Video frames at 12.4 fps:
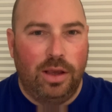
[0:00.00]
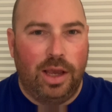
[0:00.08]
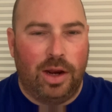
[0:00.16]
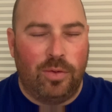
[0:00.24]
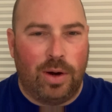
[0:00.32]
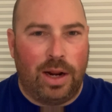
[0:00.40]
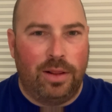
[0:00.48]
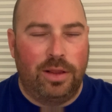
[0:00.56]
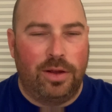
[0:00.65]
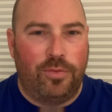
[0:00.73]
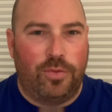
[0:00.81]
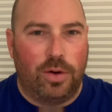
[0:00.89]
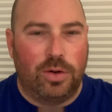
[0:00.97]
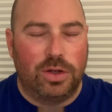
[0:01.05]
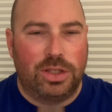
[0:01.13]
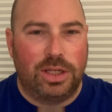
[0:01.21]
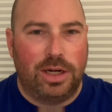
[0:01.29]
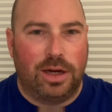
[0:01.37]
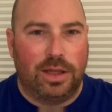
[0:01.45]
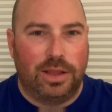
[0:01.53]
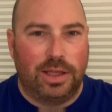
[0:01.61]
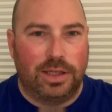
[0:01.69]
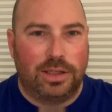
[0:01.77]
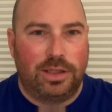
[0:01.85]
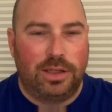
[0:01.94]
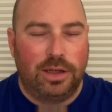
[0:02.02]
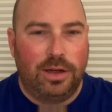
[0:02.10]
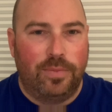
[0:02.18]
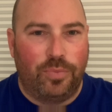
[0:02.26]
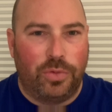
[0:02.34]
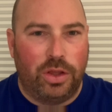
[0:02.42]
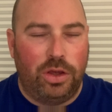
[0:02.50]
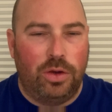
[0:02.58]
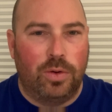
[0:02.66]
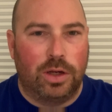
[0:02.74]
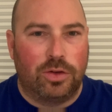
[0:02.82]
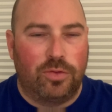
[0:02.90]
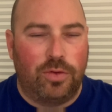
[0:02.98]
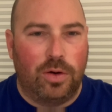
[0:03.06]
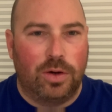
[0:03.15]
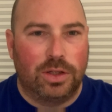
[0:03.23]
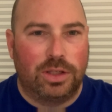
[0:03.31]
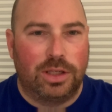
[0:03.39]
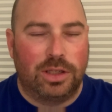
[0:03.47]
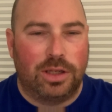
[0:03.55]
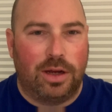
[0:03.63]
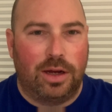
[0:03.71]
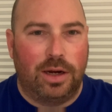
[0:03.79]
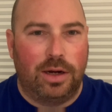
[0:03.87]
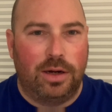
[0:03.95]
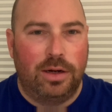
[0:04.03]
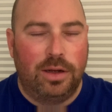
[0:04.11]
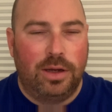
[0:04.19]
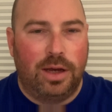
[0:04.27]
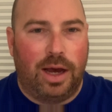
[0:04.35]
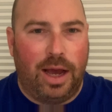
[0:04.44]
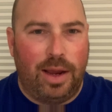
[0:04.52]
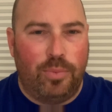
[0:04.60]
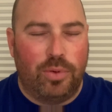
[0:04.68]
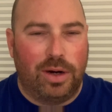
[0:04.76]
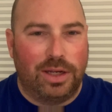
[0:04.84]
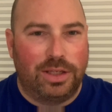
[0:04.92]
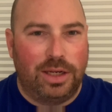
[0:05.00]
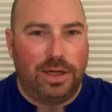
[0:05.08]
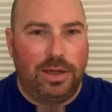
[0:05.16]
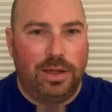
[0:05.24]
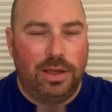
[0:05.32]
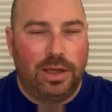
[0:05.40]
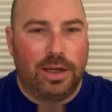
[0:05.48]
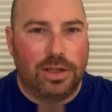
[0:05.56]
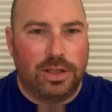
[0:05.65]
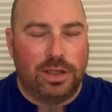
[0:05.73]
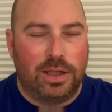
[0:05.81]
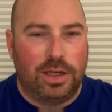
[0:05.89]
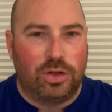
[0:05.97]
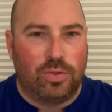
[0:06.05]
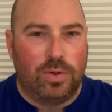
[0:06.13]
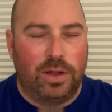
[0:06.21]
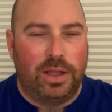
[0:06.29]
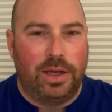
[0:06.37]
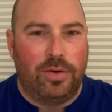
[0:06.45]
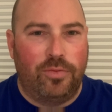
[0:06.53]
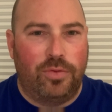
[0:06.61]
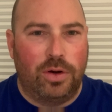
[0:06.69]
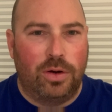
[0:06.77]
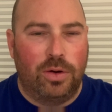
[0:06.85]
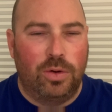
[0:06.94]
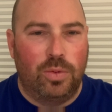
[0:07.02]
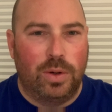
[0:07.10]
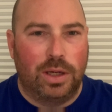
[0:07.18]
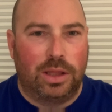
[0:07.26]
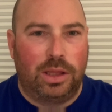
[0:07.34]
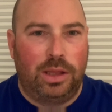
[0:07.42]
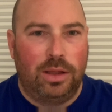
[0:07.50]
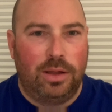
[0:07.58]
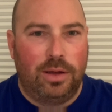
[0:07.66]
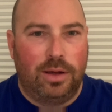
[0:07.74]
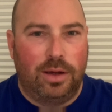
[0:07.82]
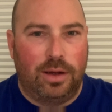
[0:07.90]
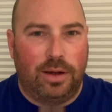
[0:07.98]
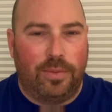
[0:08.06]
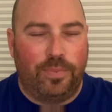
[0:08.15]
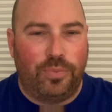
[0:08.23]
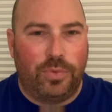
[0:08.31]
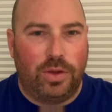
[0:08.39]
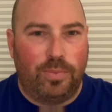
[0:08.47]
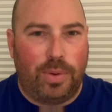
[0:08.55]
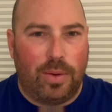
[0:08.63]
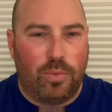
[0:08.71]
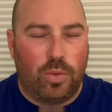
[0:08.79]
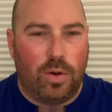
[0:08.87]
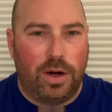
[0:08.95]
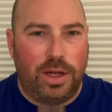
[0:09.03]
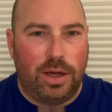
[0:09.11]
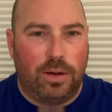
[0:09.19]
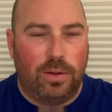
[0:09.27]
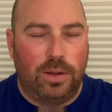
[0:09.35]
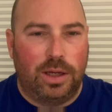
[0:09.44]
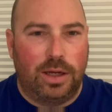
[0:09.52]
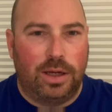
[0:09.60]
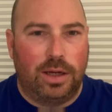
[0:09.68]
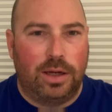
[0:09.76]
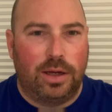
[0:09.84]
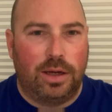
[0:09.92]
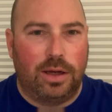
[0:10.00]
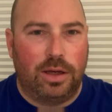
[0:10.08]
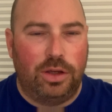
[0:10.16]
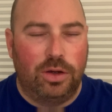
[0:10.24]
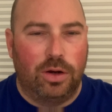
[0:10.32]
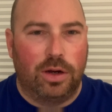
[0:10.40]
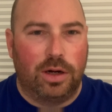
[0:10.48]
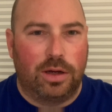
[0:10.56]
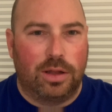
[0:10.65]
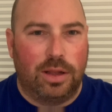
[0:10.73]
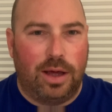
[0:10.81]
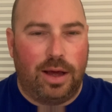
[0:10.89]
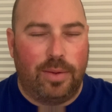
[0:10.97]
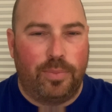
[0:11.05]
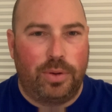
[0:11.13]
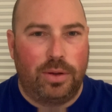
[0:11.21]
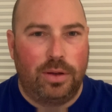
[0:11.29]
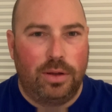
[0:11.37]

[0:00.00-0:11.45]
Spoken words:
And rather than focusing on this, the U.S. focuses on high pressing because it's really in vogue with Pep Guardiola, Jurgen Klopp,